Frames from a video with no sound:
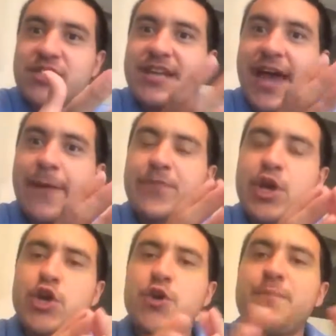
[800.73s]
It's like
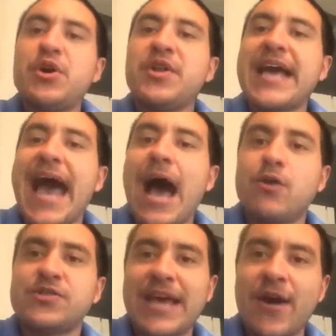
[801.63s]
you're building a
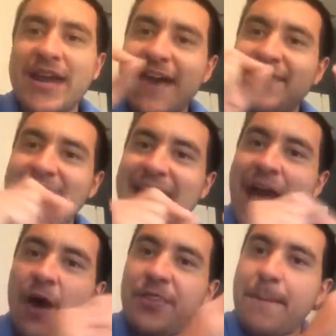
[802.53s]
house. They already have the
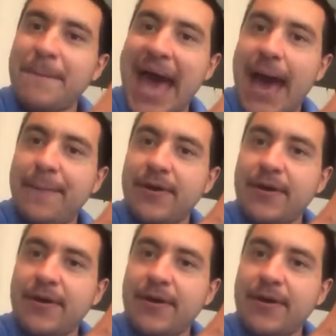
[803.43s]
layout, the map.